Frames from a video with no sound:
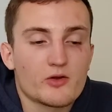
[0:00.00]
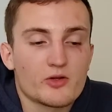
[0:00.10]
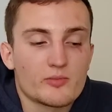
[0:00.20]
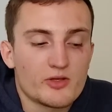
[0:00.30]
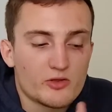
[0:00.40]
are
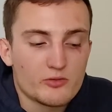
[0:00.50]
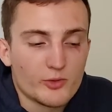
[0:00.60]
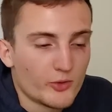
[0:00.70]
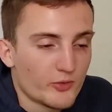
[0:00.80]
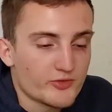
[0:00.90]
going to be
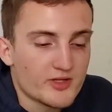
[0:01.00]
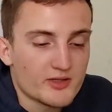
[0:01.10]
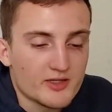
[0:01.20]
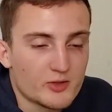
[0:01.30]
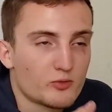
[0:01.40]
throws
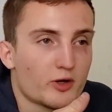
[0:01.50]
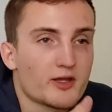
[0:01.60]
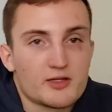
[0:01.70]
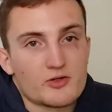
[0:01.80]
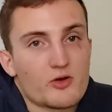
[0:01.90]
that lead
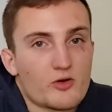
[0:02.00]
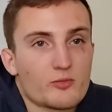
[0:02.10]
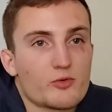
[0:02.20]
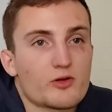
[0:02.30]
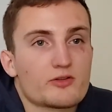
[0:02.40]
right into
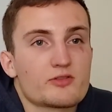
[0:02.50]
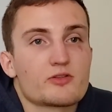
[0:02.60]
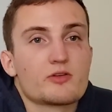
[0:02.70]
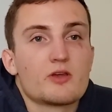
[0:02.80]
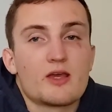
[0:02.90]
arm
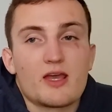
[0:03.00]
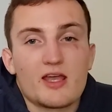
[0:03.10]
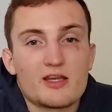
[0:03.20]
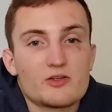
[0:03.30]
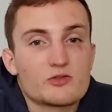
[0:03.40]
bars.
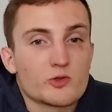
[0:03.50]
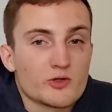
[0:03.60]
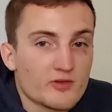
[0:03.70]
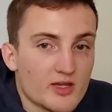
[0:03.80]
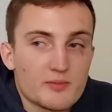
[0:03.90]
Any sort
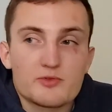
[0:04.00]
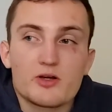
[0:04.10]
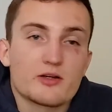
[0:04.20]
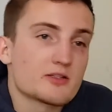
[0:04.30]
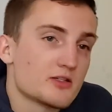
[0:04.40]
of a hip
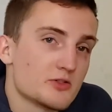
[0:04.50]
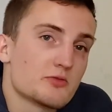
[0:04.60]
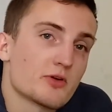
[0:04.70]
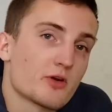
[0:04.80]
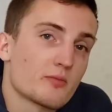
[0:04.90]
toss
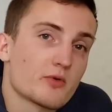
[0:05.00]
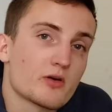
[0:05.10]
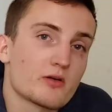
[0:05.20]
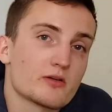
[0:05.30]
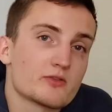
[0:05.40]
into an
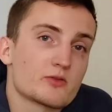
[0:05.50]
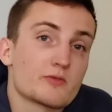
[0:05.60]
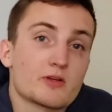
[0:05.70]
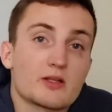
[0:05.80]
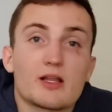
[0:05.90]
armbar is sort
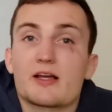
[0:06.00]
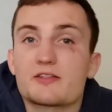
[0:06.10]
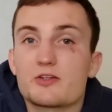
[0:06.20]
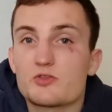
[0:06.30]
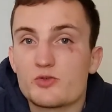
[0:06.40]
of a
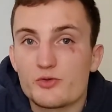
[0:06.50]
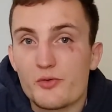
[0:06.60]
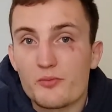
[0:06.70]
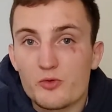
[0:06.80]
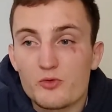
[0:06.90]
classic
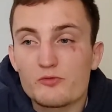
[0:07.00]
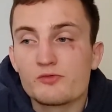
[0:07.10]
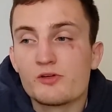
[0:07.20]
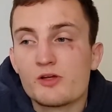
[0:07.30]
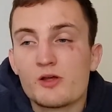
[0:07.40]
Judo
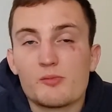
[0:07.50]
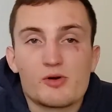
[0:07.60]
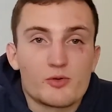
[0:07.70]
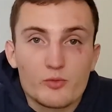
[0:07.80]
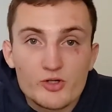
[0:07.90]
move,
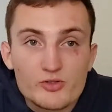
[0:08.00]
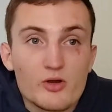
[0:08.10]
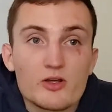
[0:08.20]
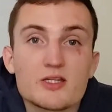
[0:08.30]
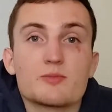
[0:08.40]
but works
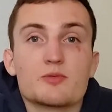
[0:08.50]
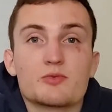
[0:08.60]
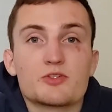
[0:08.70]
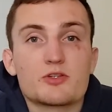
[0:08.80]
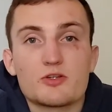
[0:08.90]
awesome in
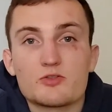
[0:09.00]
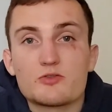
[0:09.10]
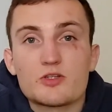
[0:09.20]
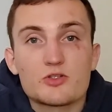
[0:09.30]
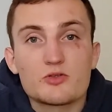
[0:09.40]
Brazilian
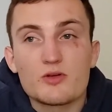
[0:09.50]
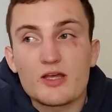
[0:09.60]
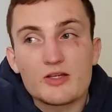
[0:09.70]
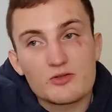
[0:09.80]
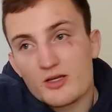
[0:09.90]
Jiu-Jitsu,
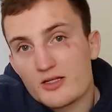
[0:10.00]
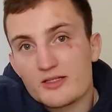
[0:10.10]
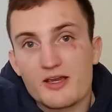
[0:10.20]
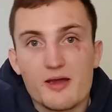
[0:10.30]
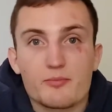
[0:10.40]
and you get a
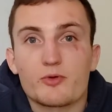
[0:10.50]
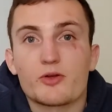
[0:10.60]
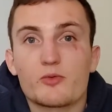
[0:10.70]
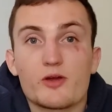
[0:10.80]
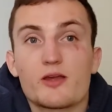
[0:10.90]
tap
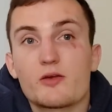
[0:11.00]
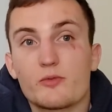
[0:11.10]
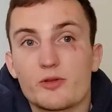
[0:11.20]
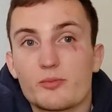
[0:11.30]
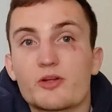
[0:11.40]
right away
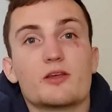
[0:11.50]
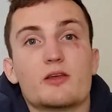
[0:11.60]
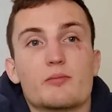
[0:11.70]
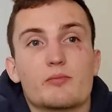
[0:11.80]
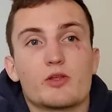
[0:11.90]
with a
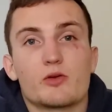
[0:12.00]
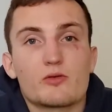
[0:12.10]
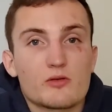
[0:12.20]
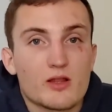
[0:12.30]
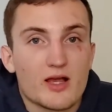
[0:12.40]
pretty,
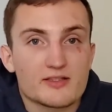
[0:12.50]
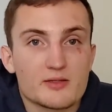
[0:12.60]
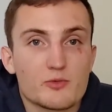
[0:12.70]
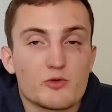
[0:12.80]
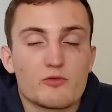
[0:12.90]

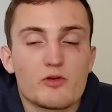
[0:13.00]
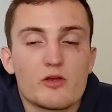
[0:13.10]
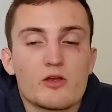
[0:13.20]
classic move.